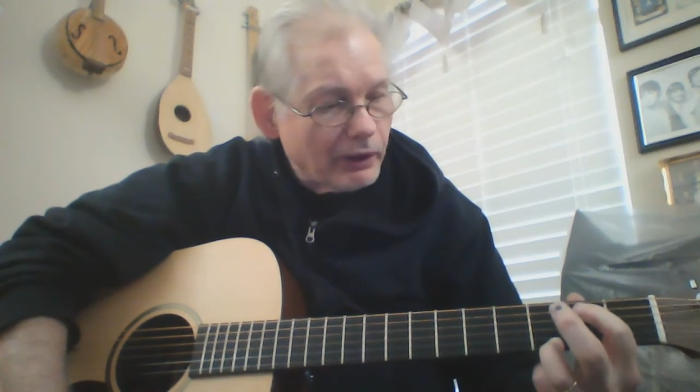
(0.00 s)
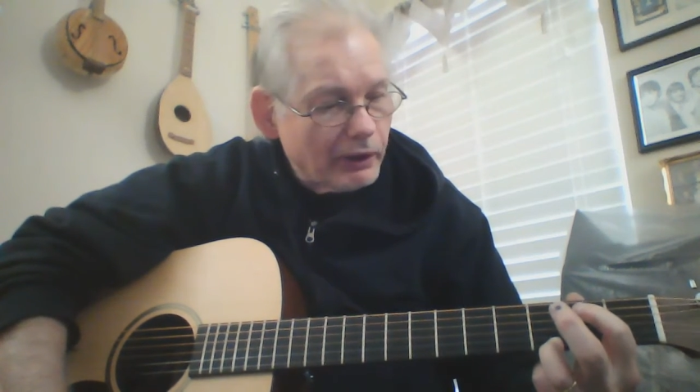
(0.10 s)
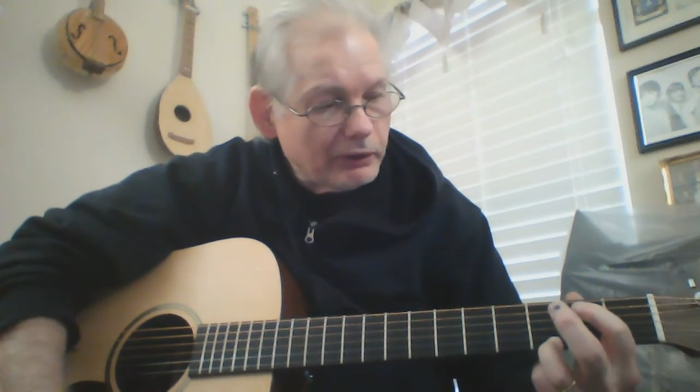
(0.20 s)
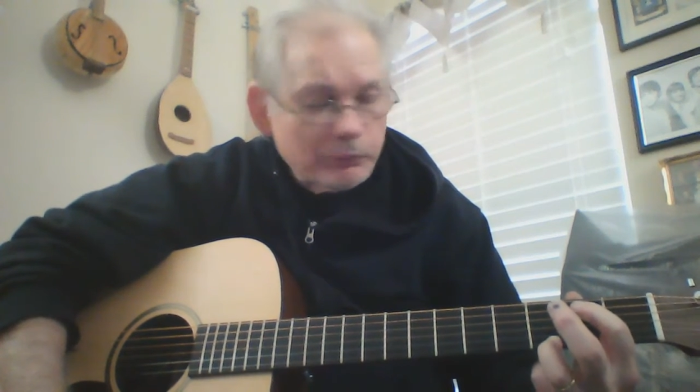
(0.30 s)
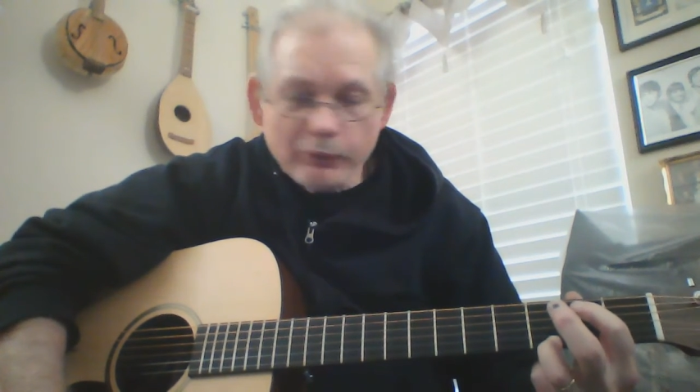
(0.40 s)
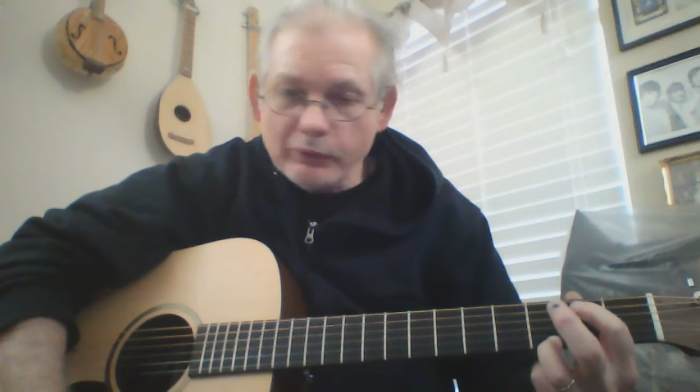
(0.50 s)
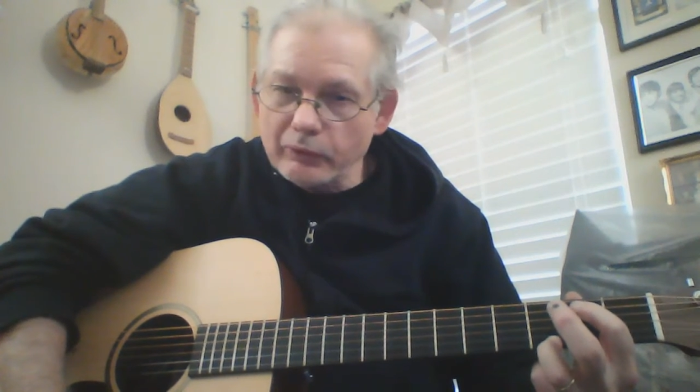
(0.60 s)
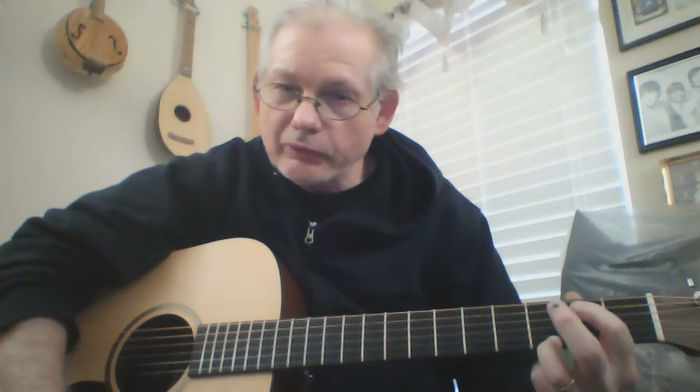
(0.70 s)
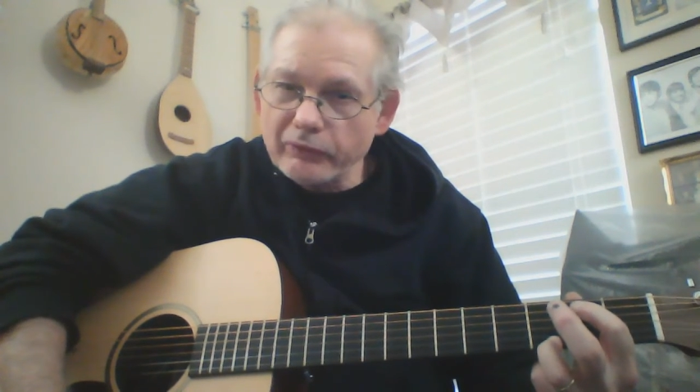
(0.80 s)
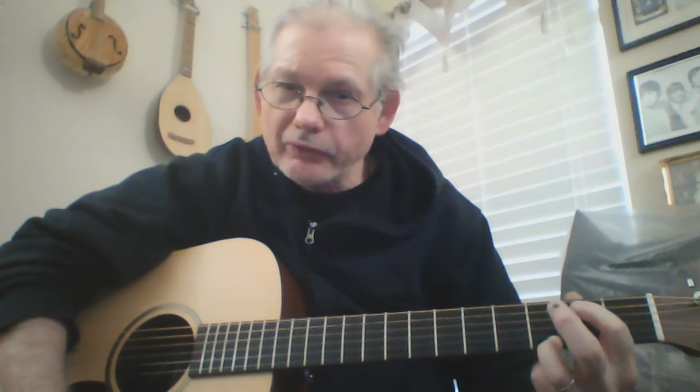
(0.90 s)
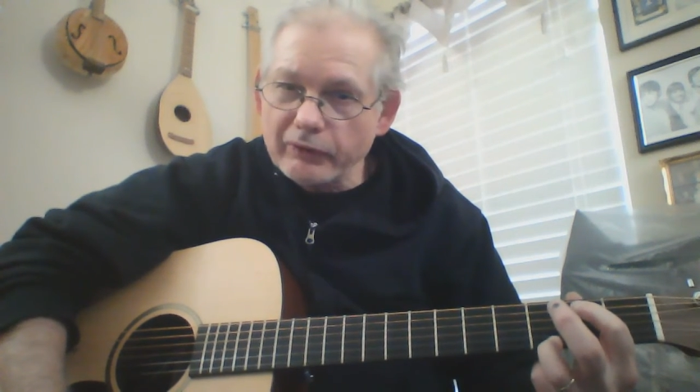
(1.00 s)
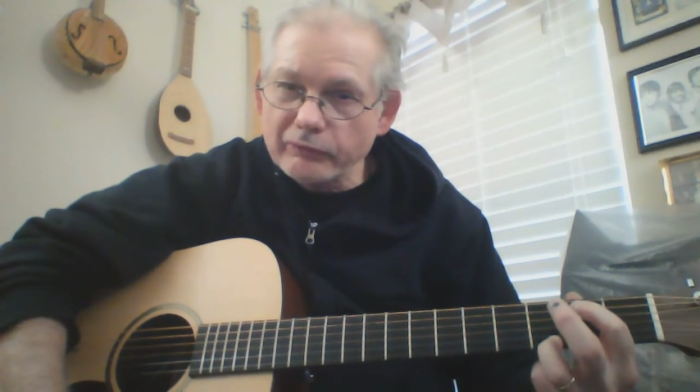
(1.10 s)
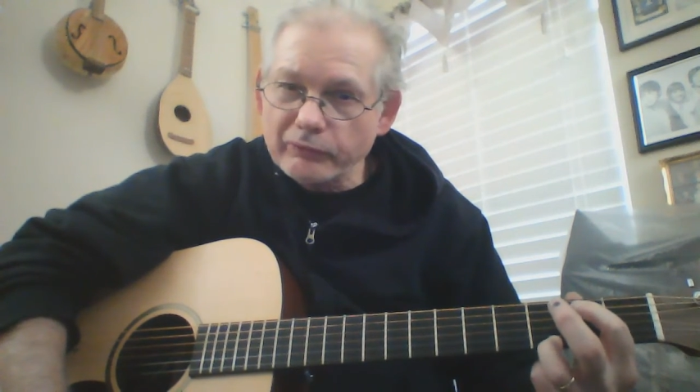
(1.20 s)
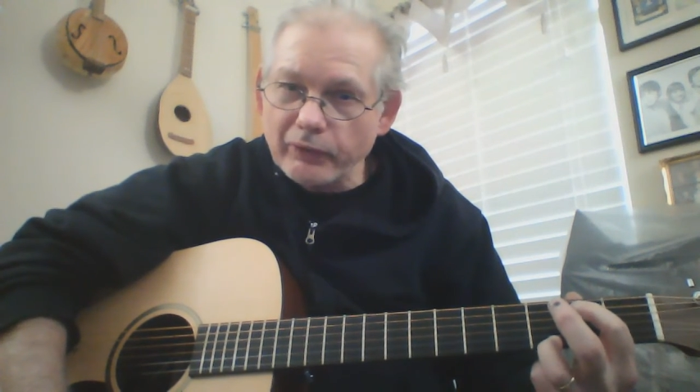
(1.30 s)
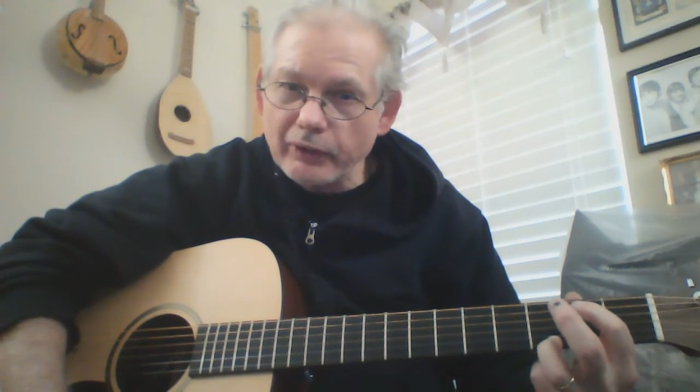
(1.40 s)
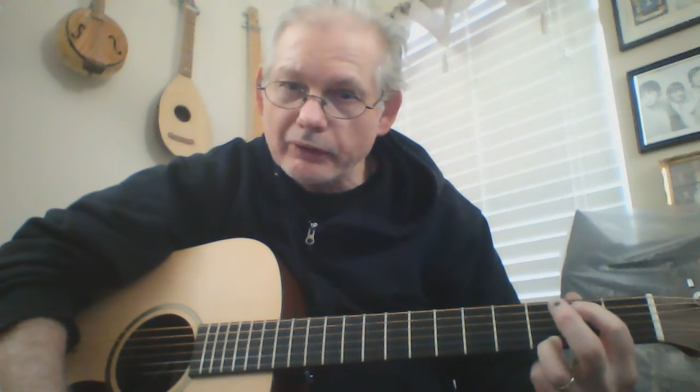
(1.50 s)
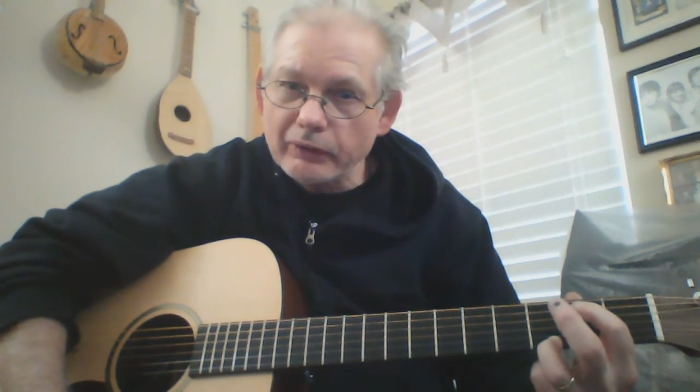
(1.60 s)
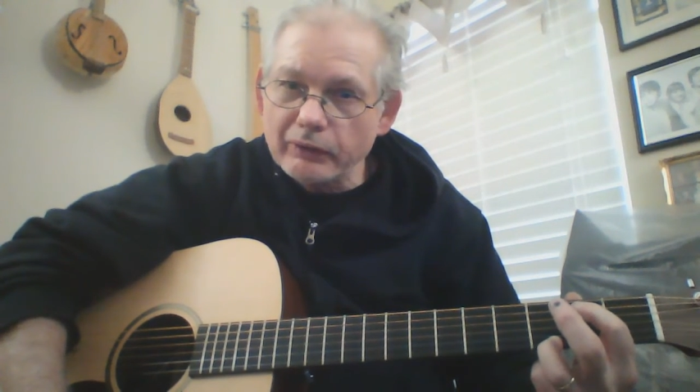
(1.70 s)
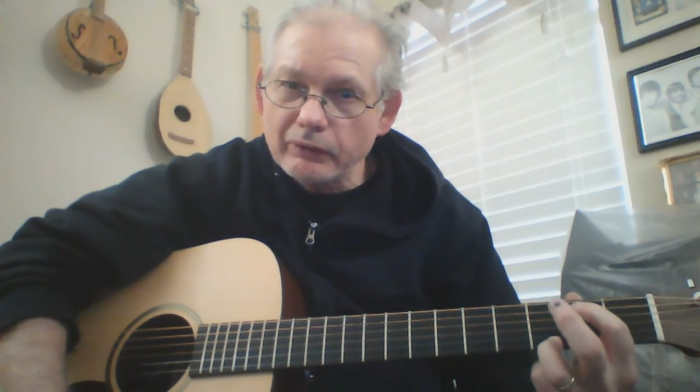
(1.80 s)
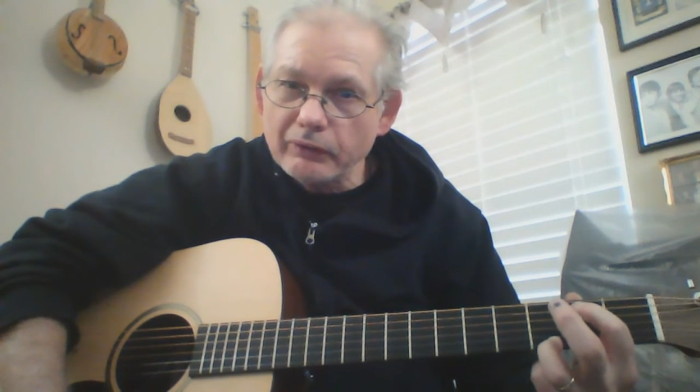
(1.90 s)
and you put it on the second fret,
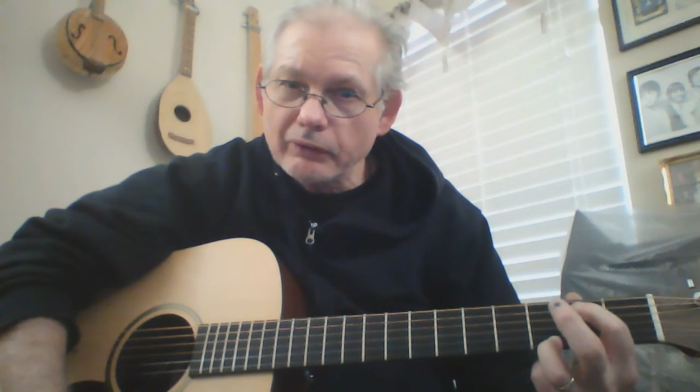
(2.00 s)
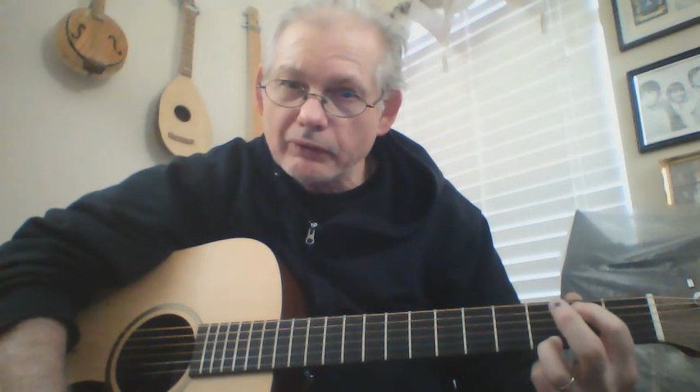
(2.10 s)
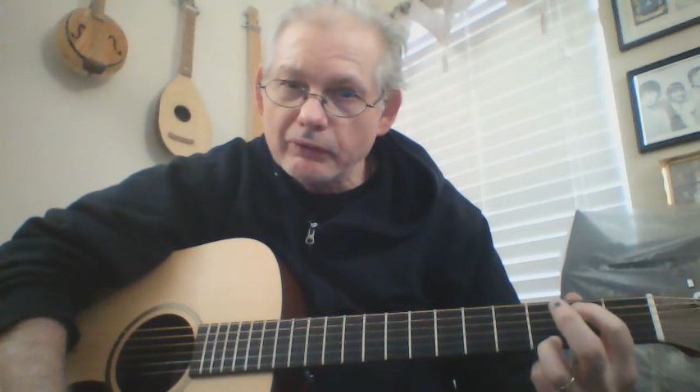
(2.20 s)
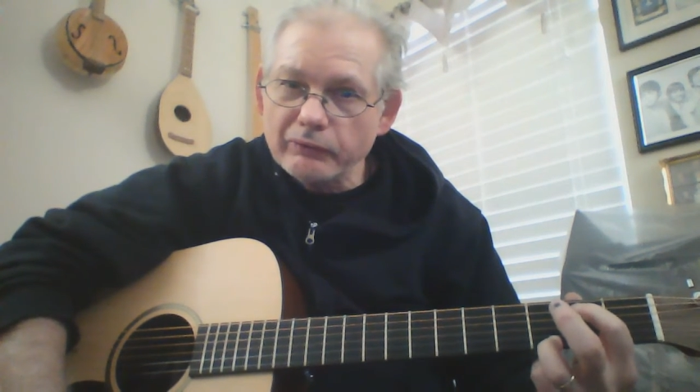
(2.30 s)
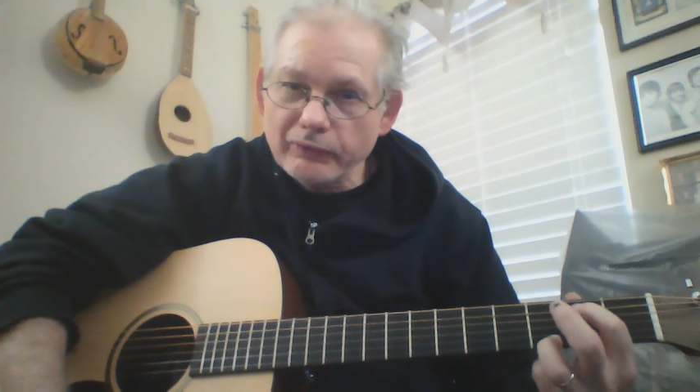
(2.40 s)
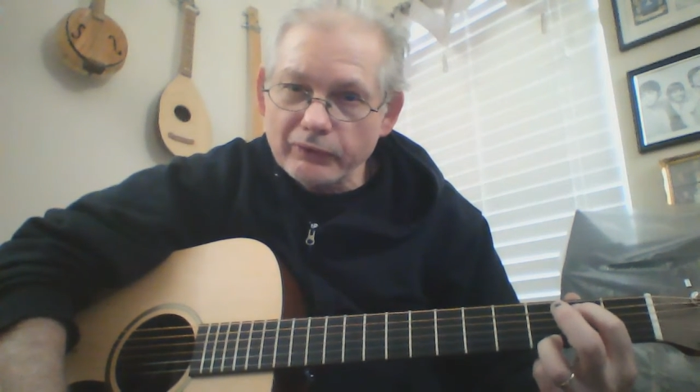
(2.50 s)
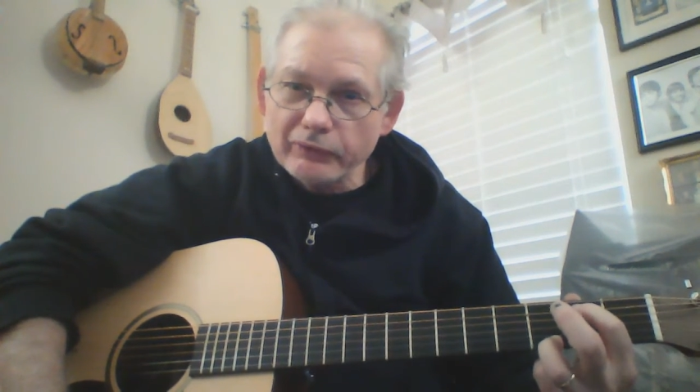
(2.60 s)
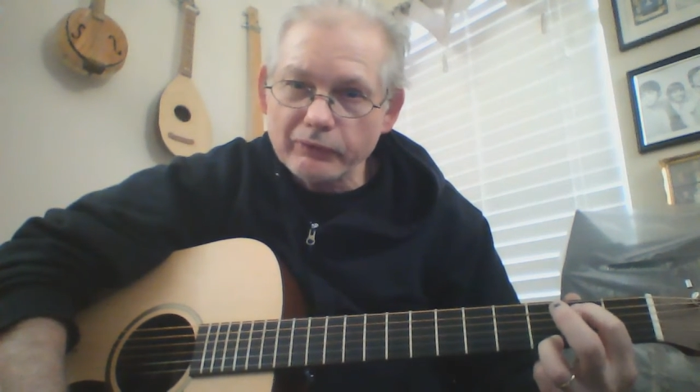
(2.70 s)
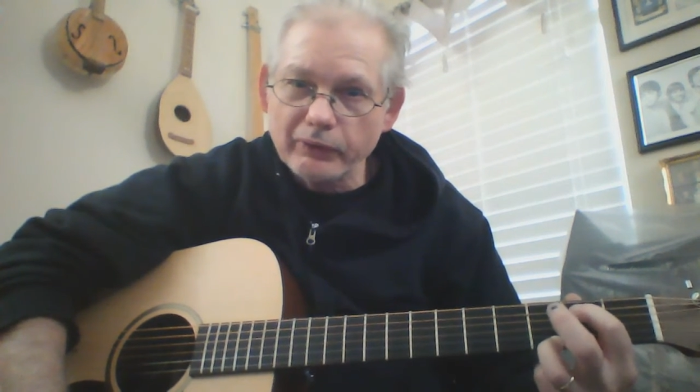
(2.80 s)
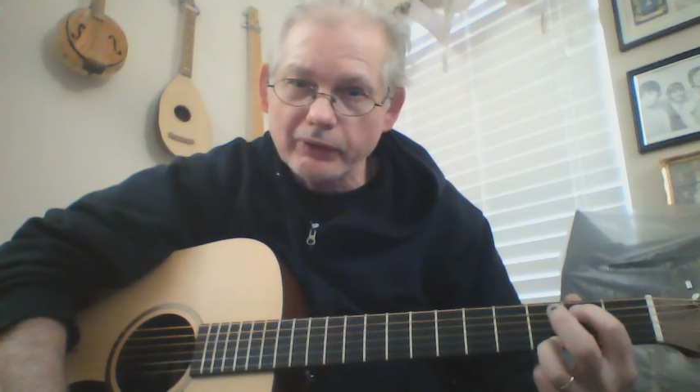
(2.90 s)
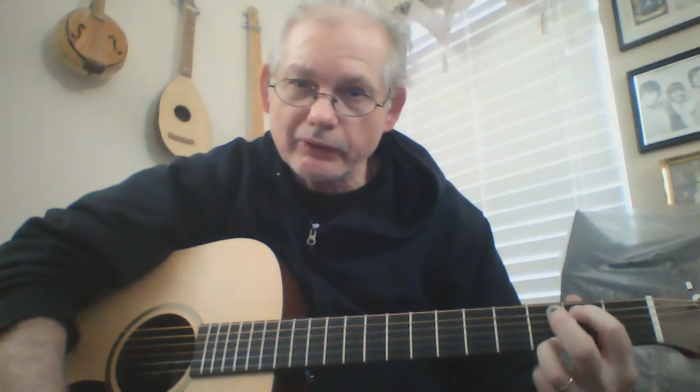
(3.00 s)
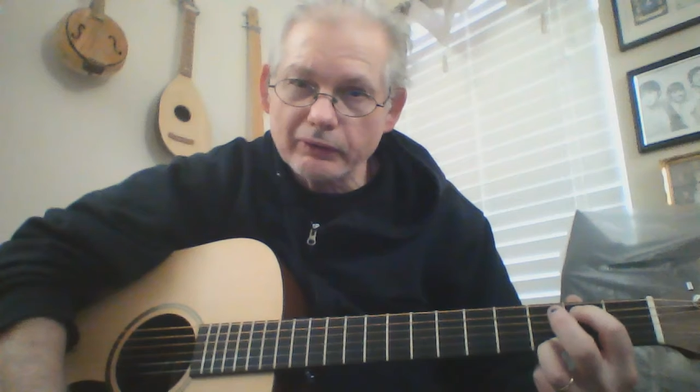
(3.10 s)
fifth string.